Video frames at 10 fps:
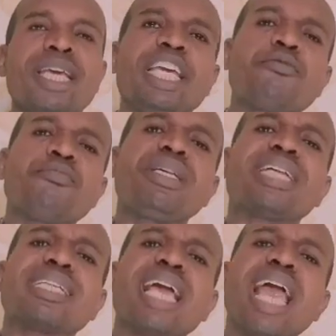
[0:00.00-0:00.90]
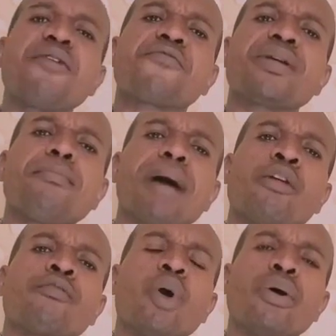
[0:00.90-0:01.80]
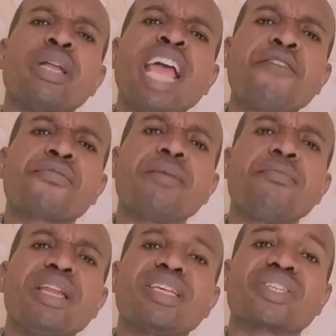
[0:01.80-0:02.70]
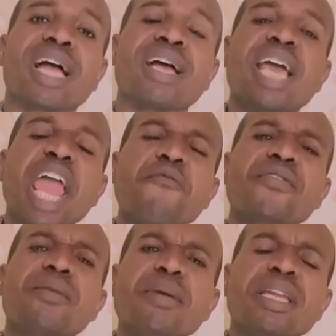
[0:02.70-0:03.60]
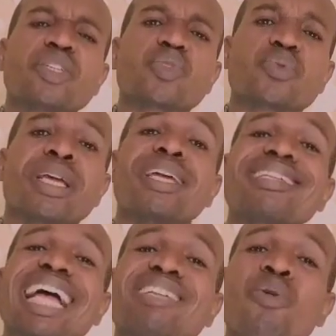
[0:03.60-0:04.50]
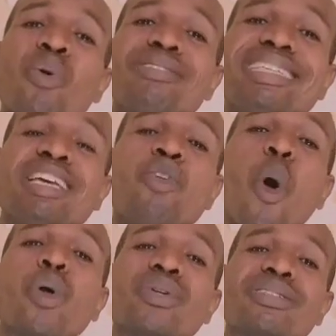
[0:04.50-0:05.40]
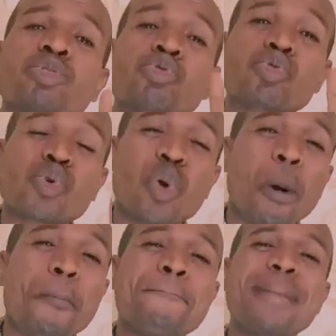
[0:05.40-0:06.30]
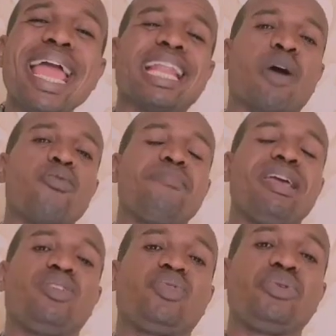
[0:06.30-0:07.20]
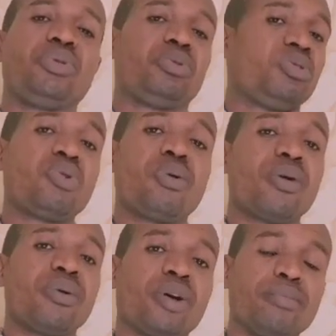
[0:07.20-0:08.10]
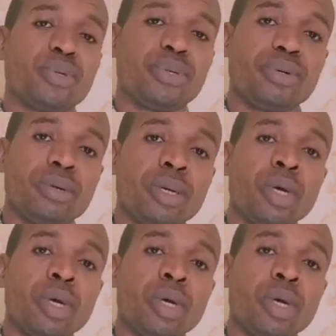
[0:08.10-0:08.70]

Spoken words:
It means that every man of God, every minister, every ministry, that until God draw men and women to you, no one will come to you.